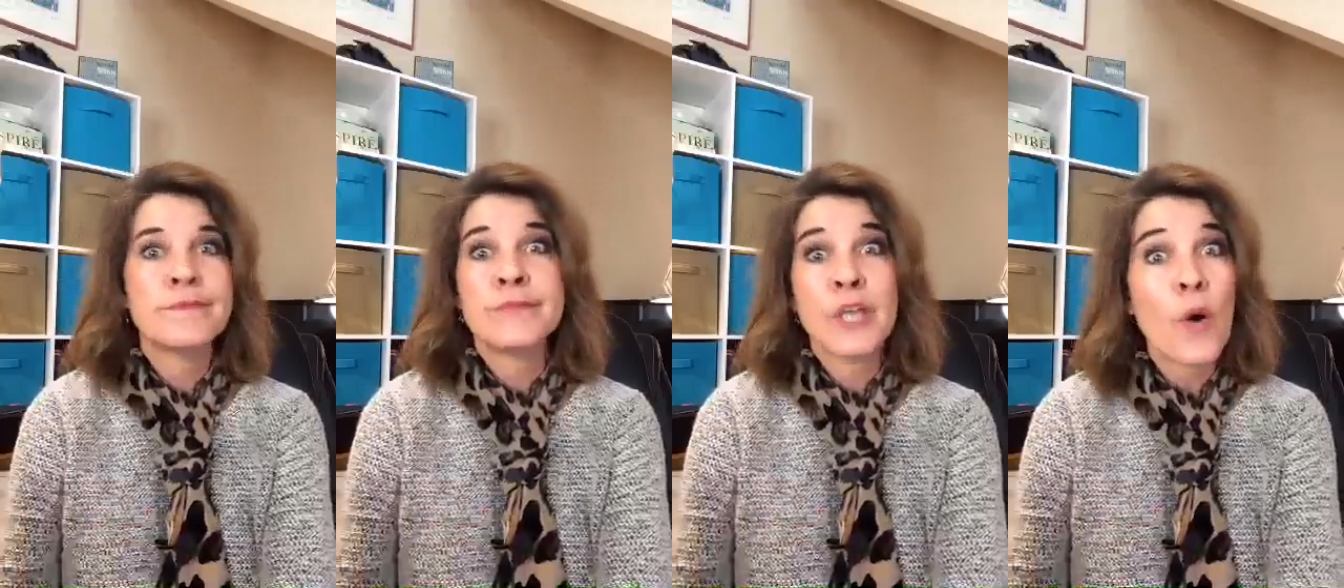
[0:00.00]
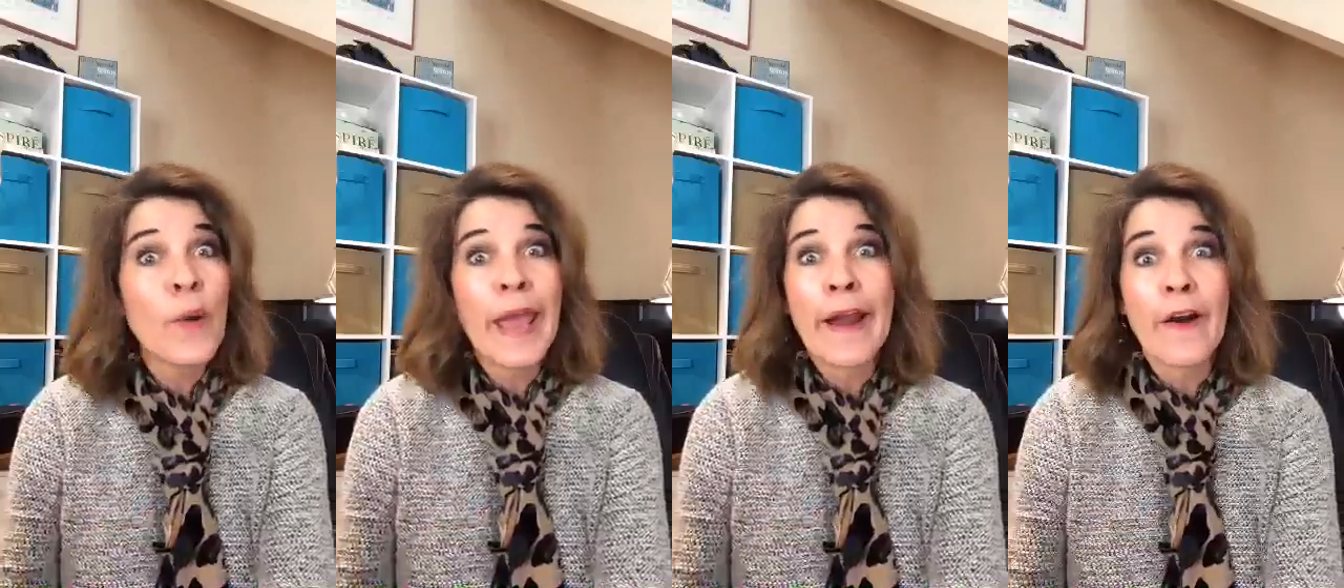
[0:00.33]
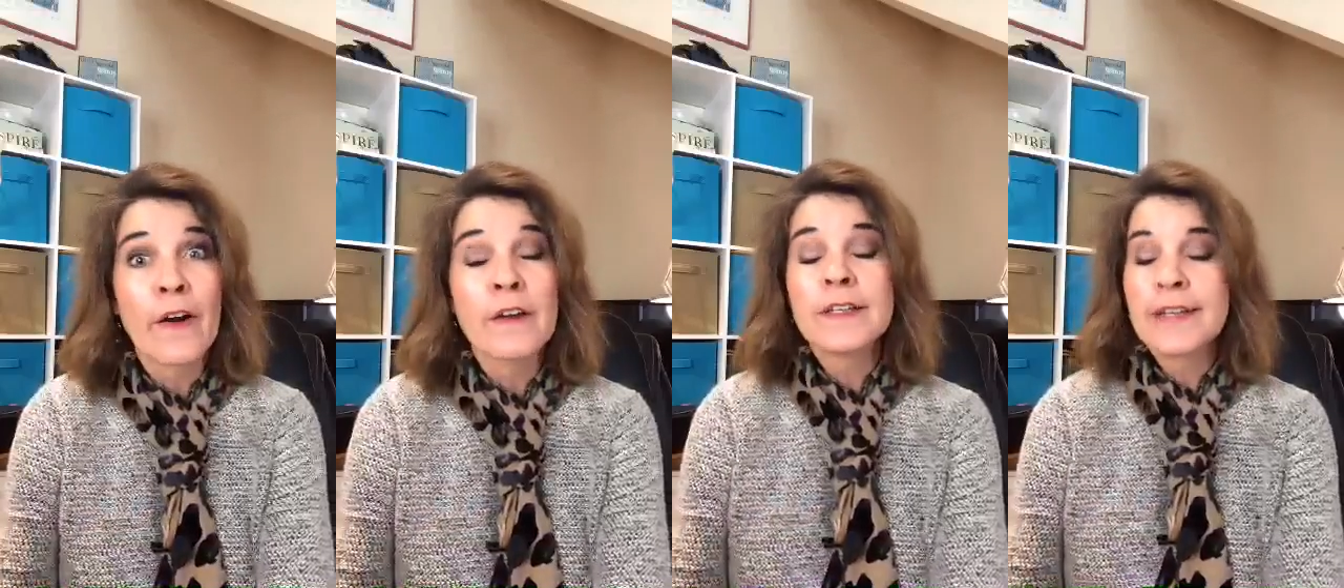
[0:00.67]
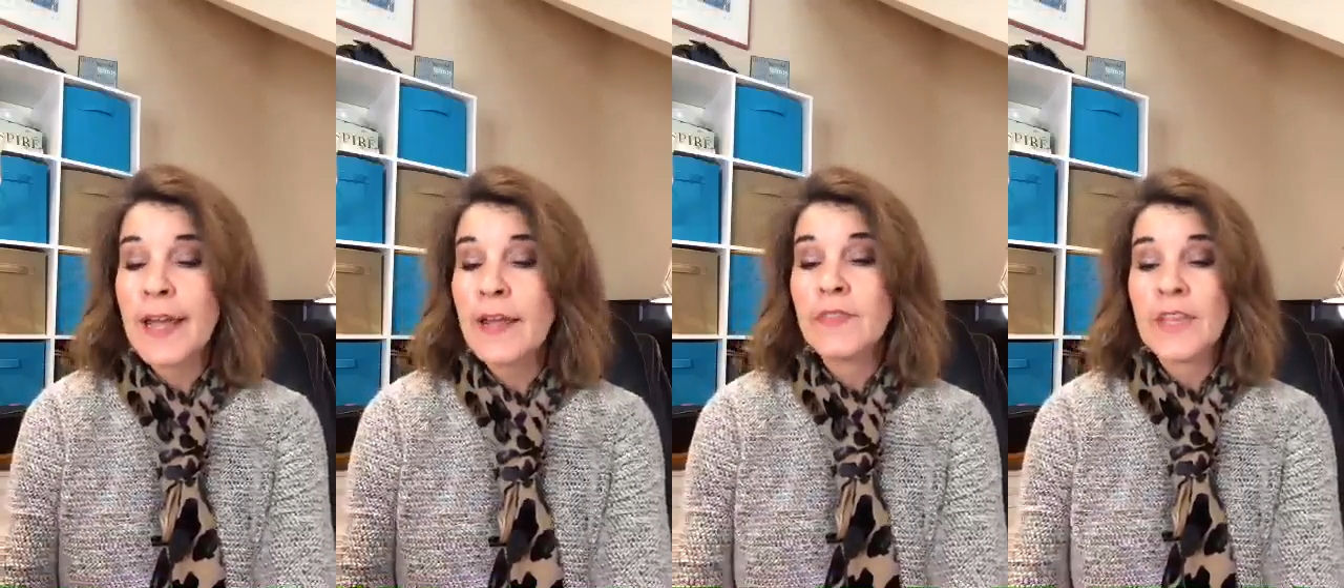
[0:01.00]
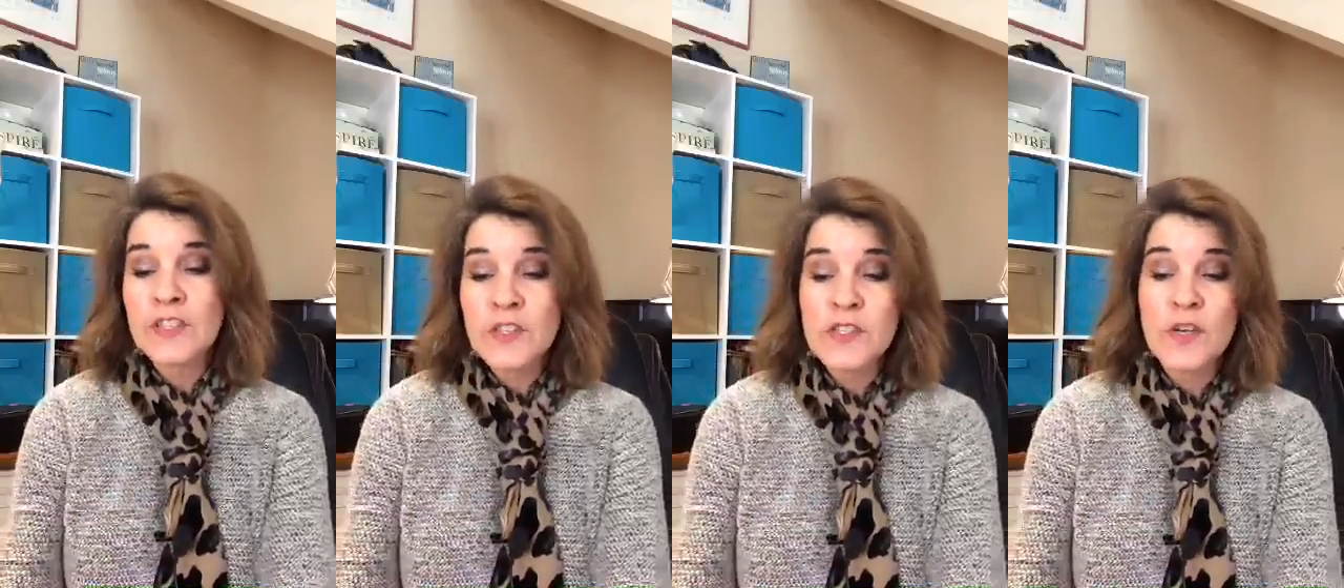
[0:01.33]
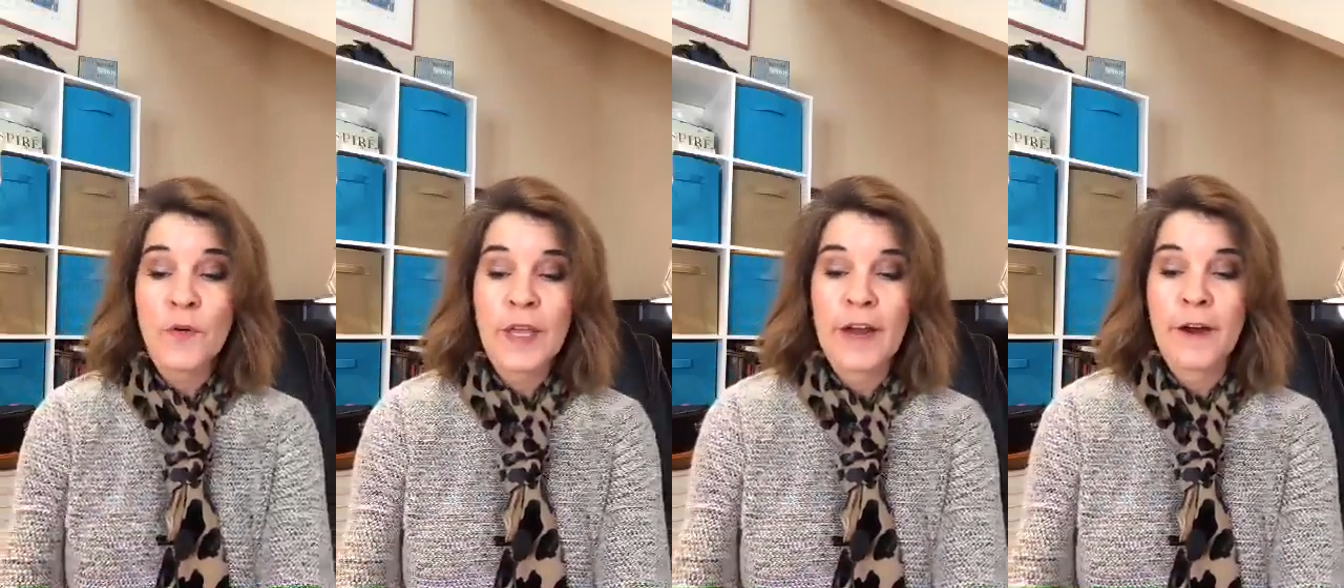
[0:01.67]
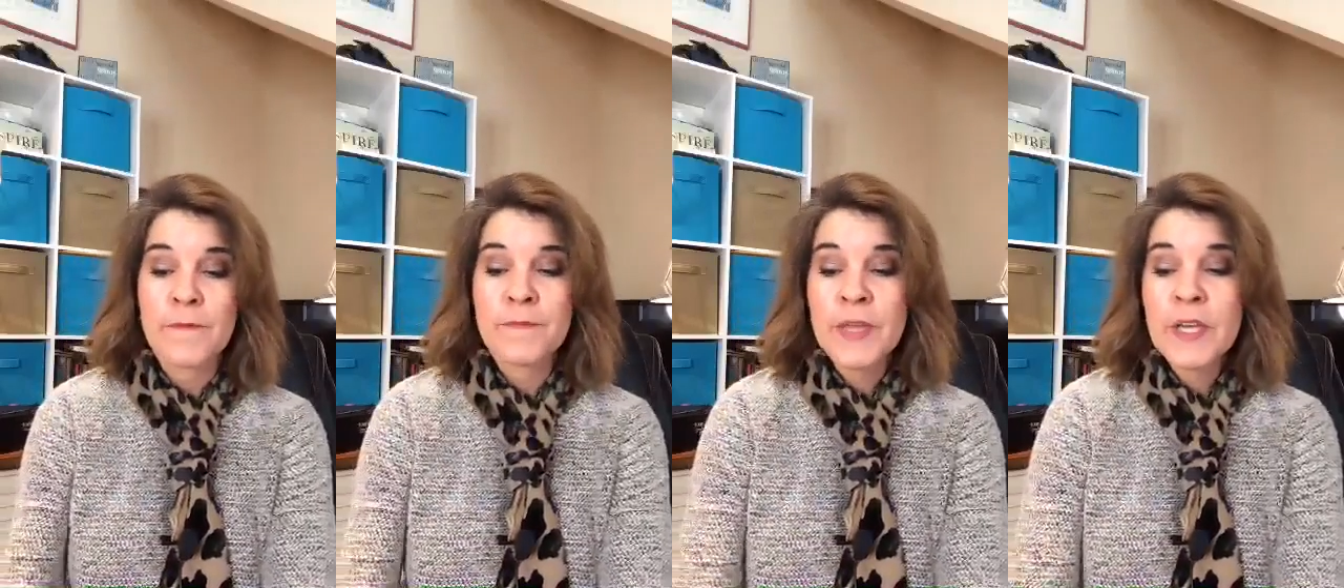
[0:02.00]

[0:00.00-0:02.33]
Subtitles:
don't care. Okay, they just don't care.